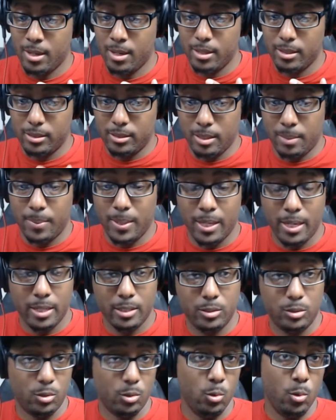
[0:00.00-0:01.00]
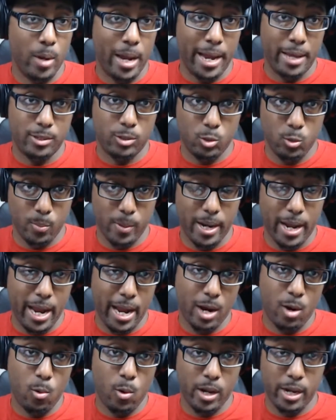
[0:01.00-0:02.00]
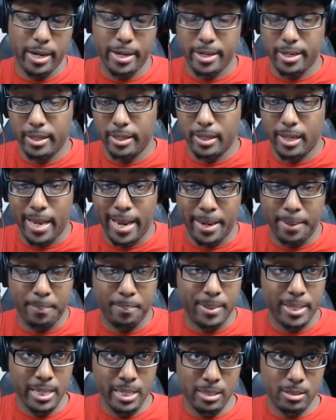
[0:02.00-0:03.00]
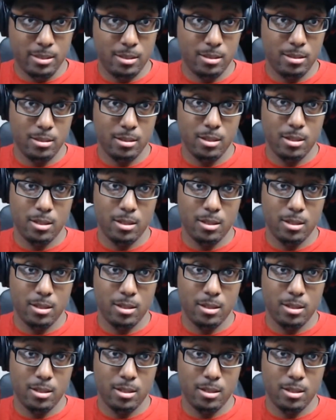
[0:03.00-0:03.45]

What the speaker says: something that's stupid high quality like Beats.